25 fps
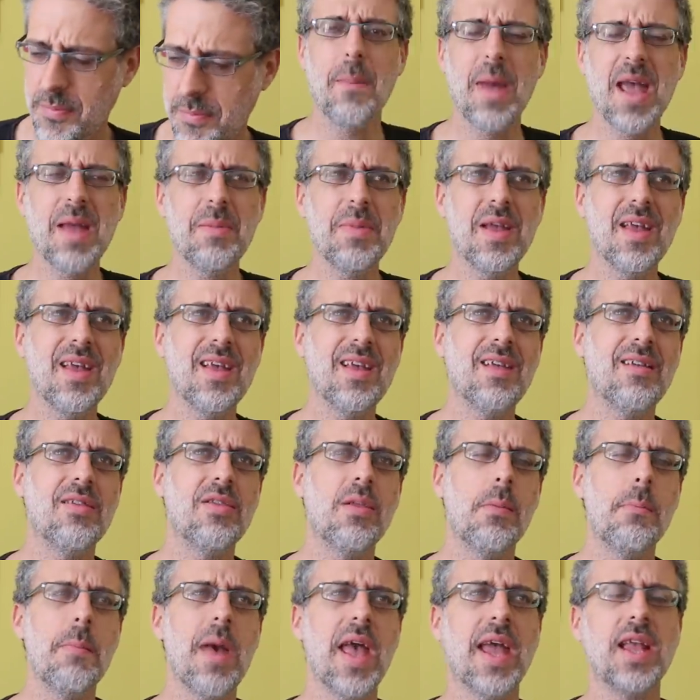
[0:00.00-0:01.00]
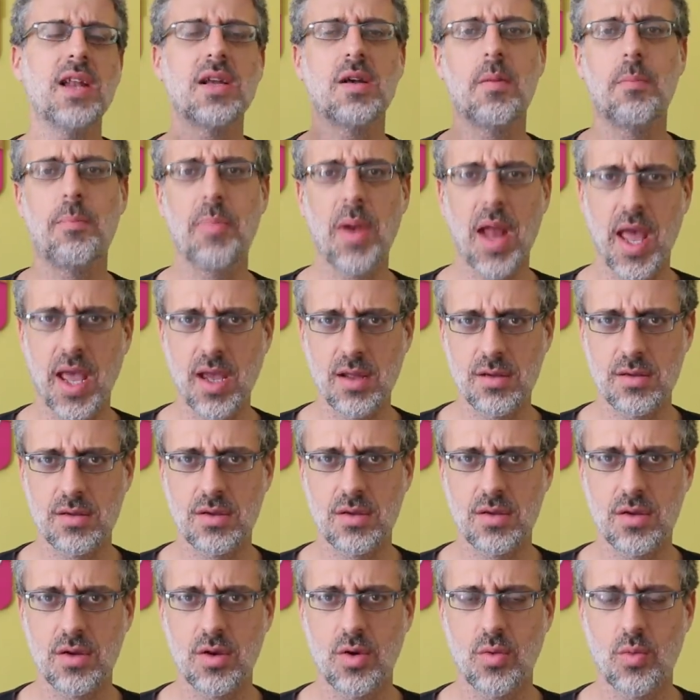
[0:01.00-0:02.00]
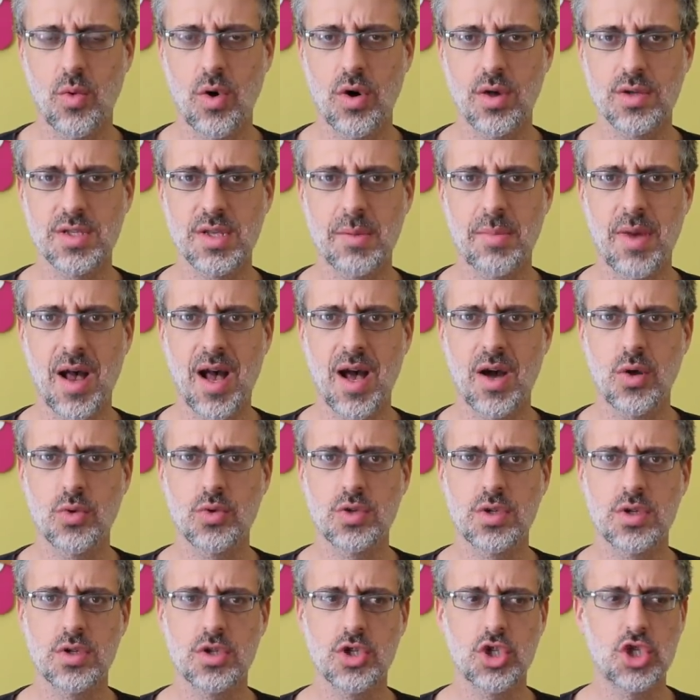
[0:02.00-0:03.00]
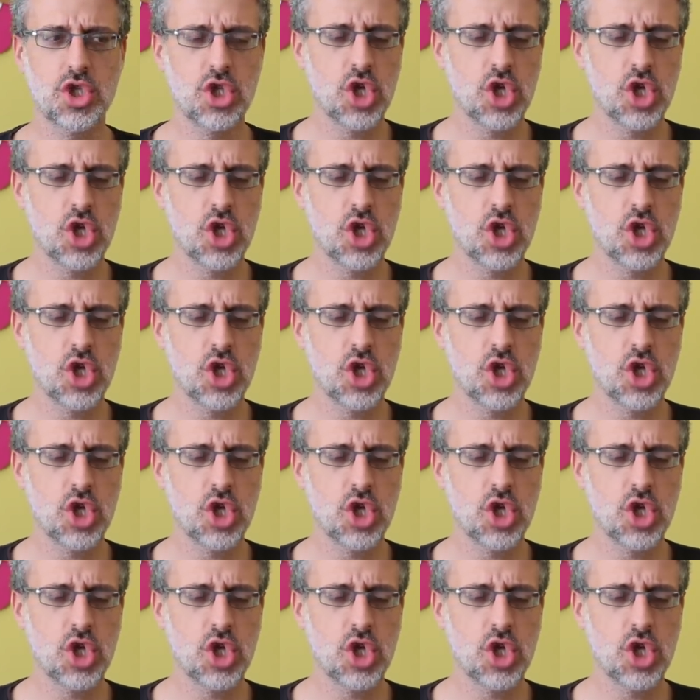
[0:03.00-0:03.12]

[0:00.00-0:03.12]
Maybe the main complaint was about